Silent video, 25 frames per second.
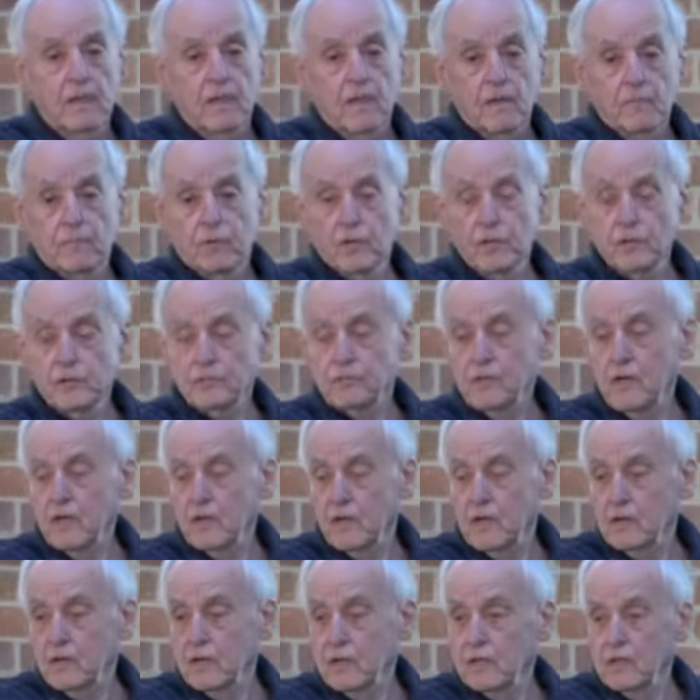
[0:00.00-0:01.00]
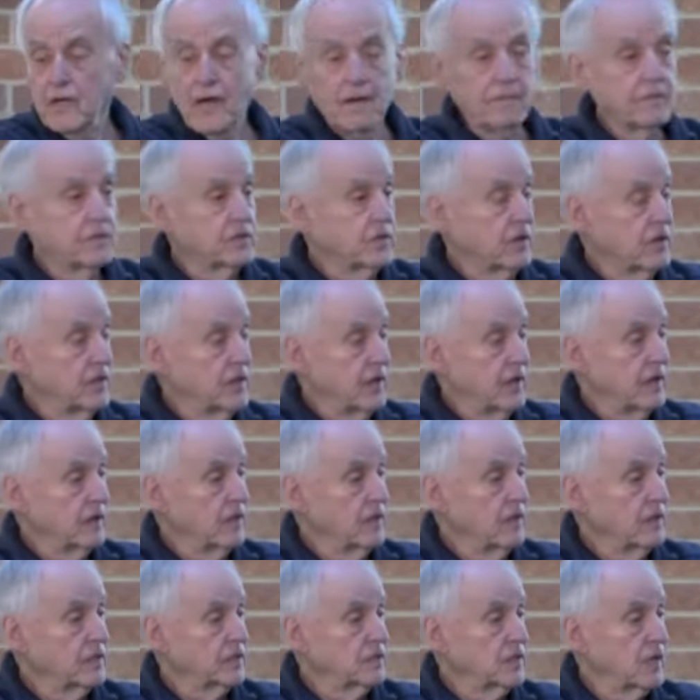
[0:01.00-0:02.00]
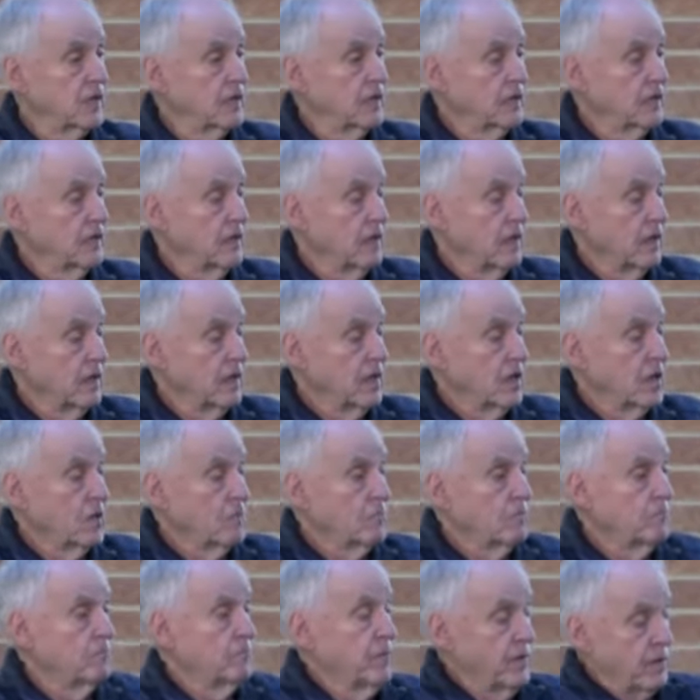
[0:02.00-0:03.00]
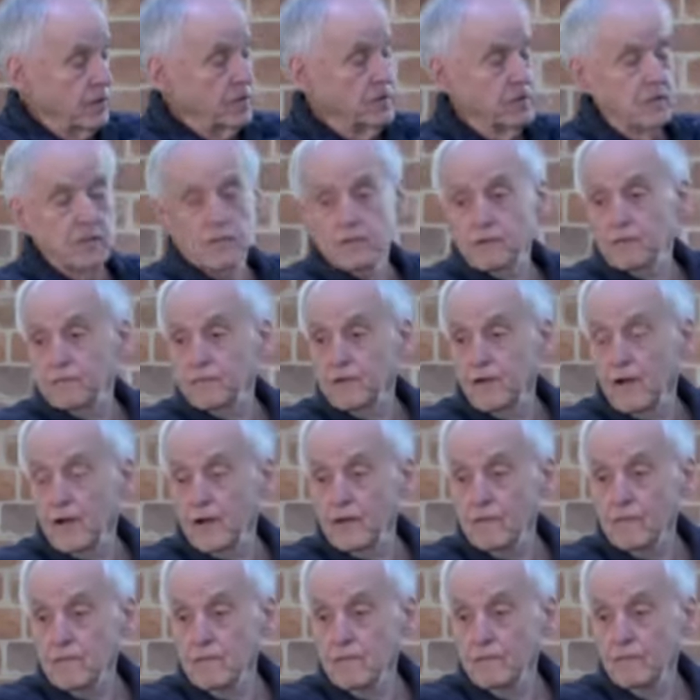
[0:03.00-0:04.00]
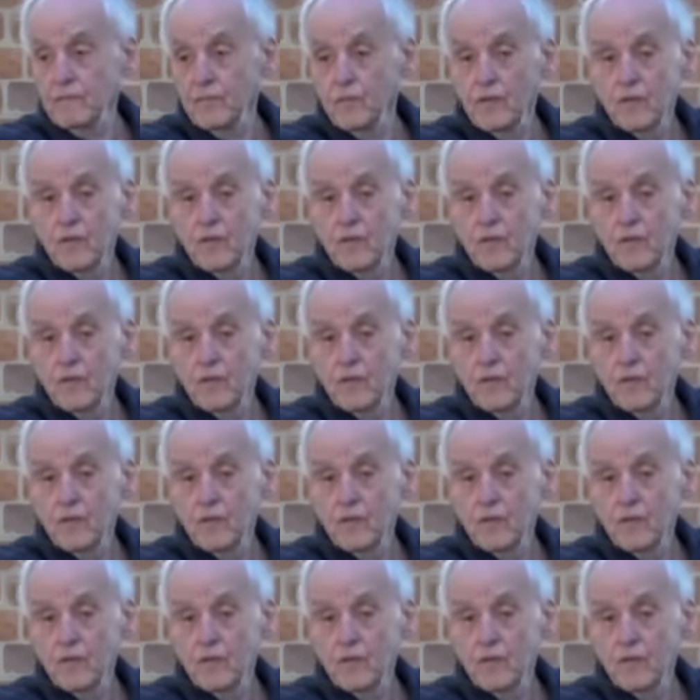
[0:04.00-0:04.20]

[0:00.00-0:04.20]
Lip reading: a gum tree down here suddenly bursts into flame.